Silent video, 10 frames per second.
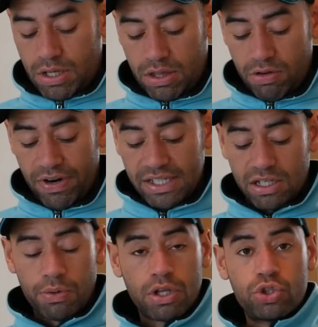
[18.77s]
the reason
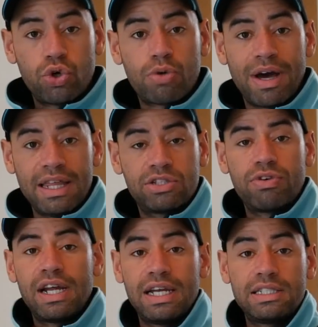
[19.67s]
I want to talk about this
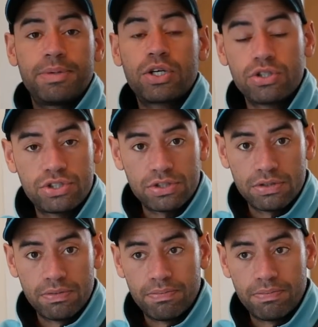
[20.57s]
really is because